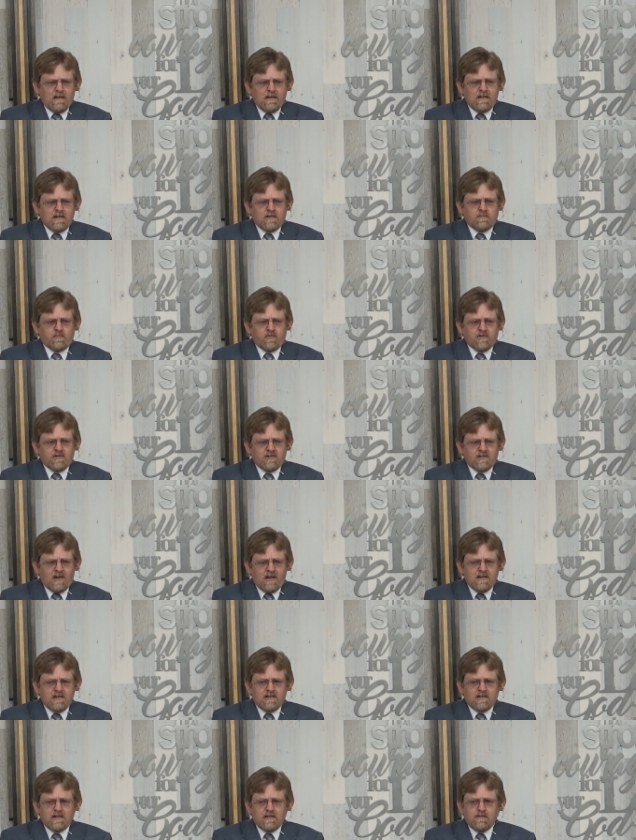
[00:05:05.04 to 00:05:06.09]
is
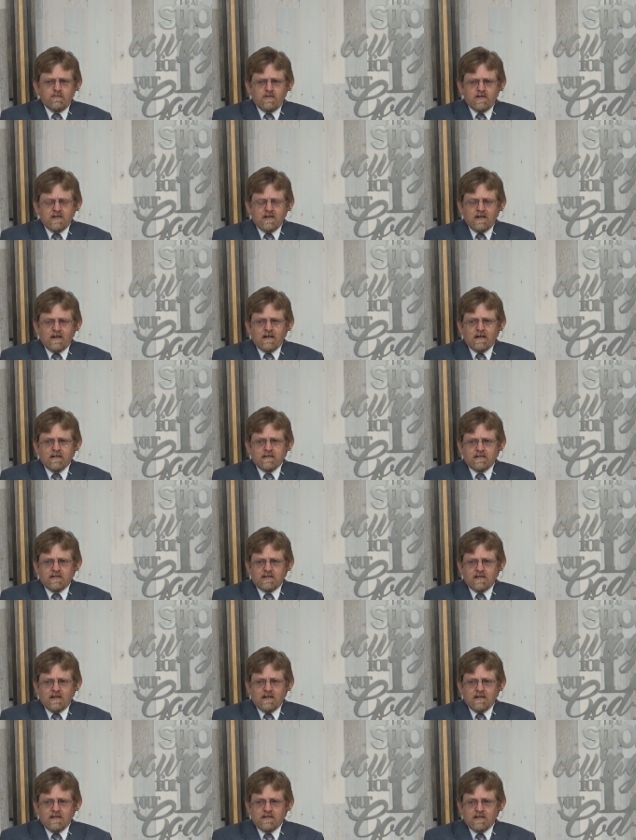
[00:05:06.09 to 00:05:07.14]
precisely what God
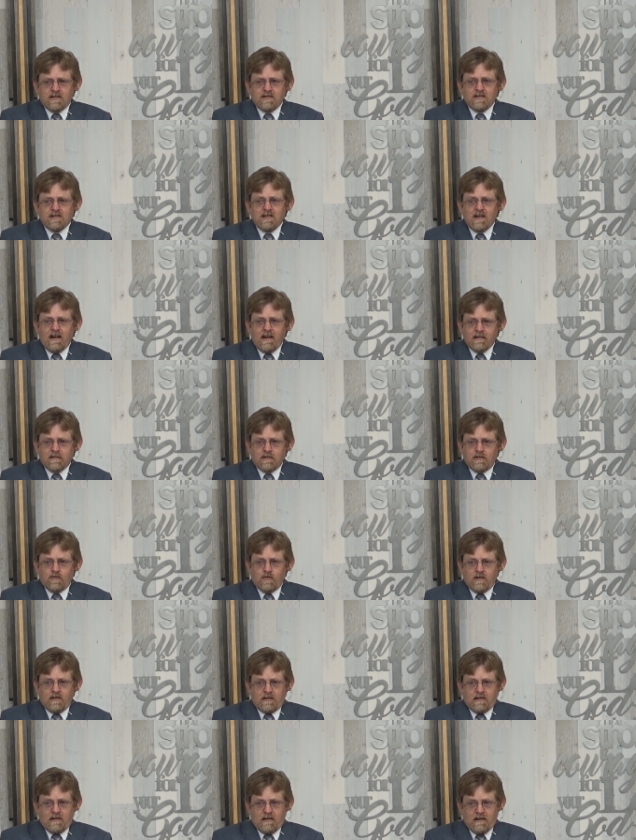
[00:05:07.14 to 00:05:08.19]
says is not
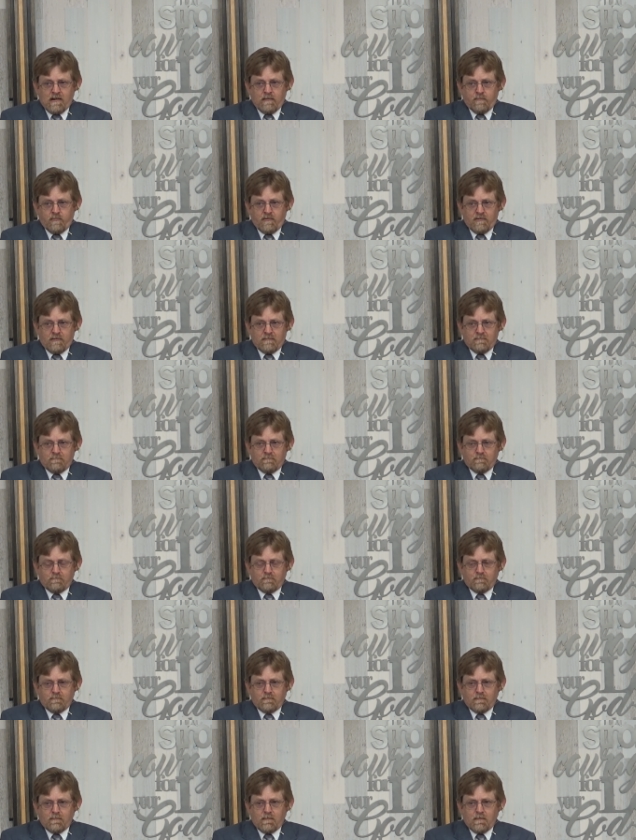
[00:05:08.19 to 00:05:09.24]
going to happen.
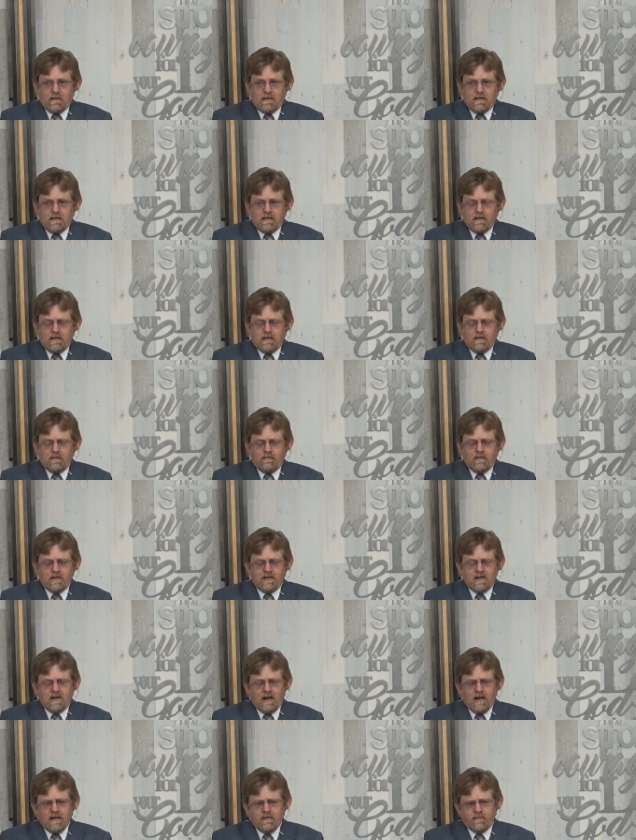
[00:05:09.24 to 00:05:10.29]
When
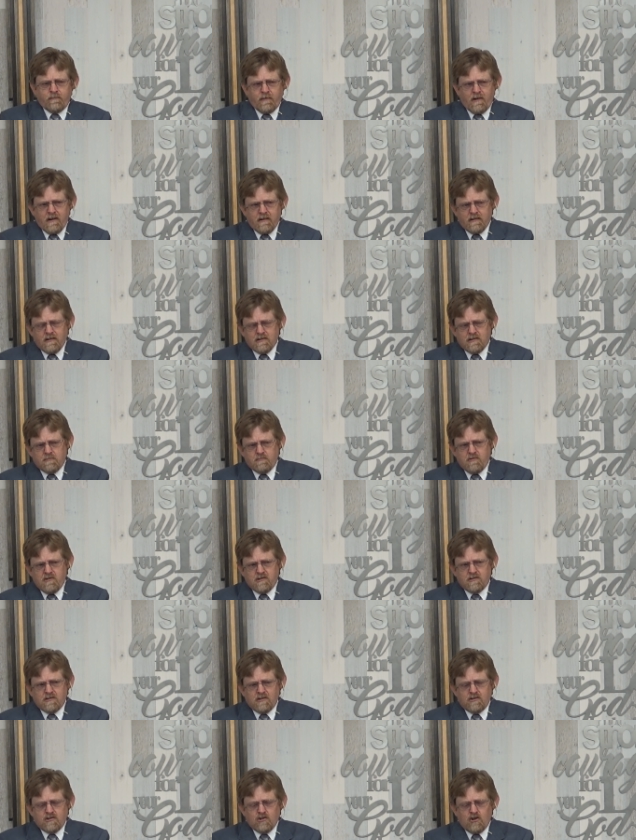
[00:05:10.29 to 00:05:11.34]
God finally
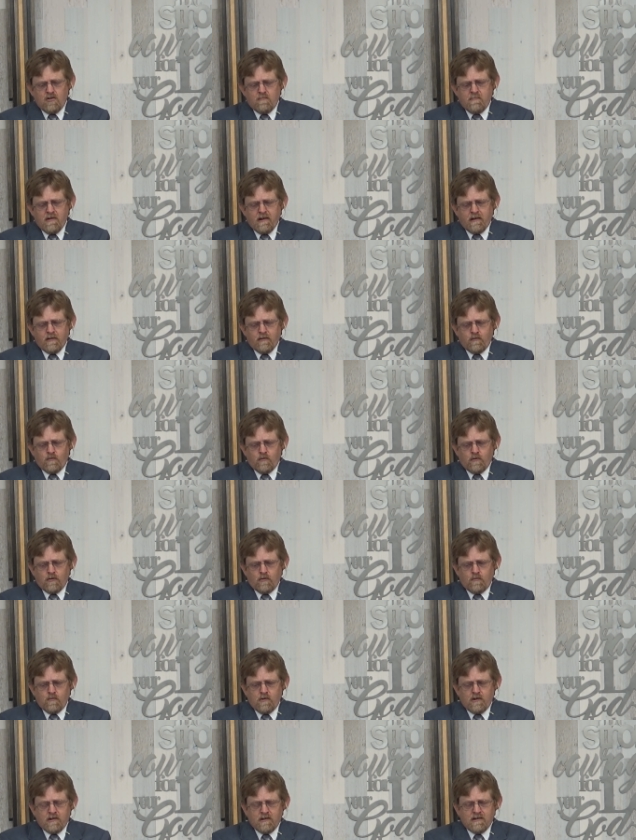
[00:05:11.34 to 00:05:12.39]
speaks to Job out of the
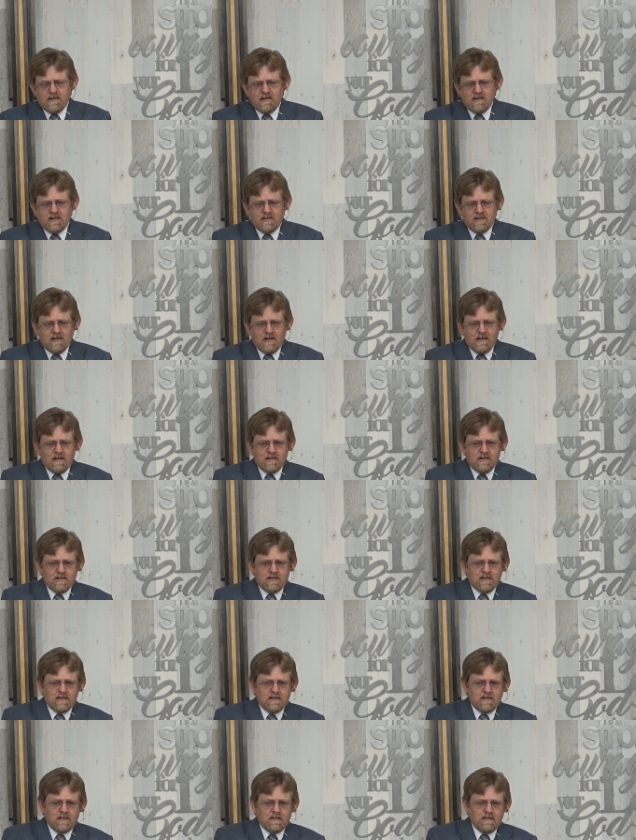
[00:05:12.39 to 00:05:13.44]
whirlwind, he
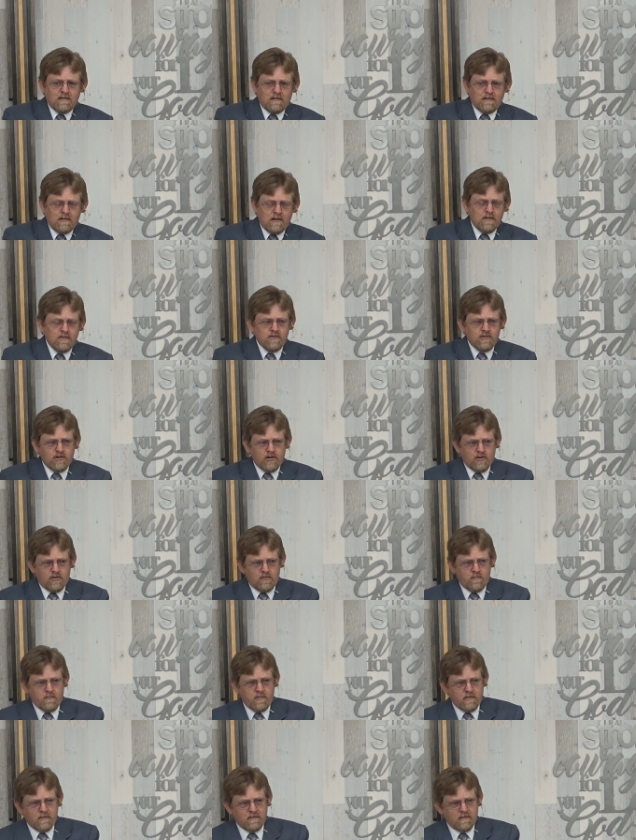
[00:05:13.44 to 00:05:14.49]
says, No, Job,